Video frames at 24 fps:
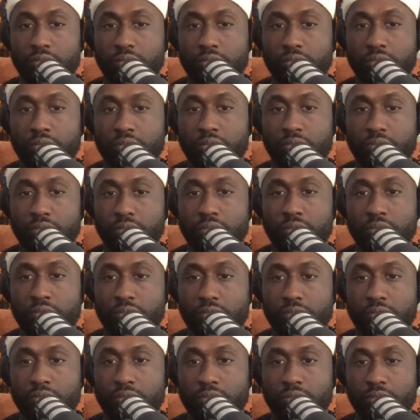
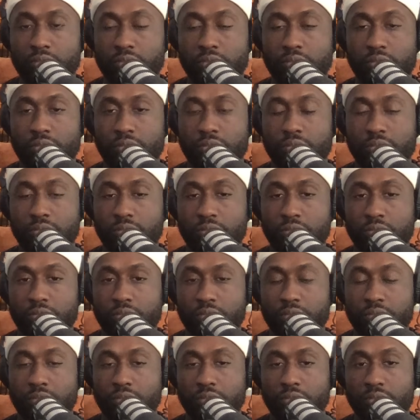
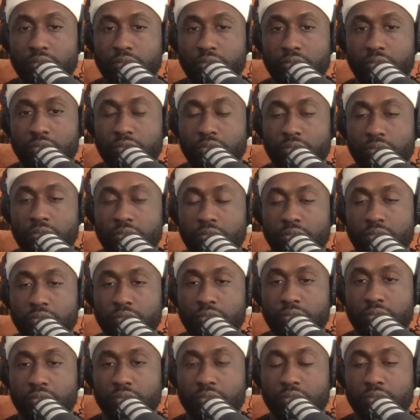
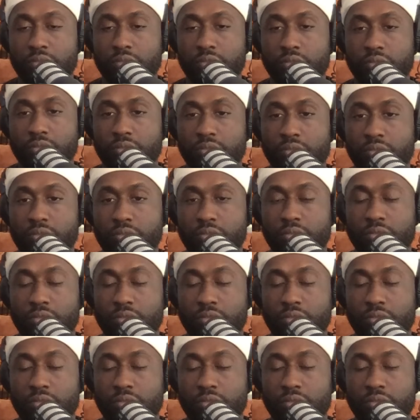[no speech]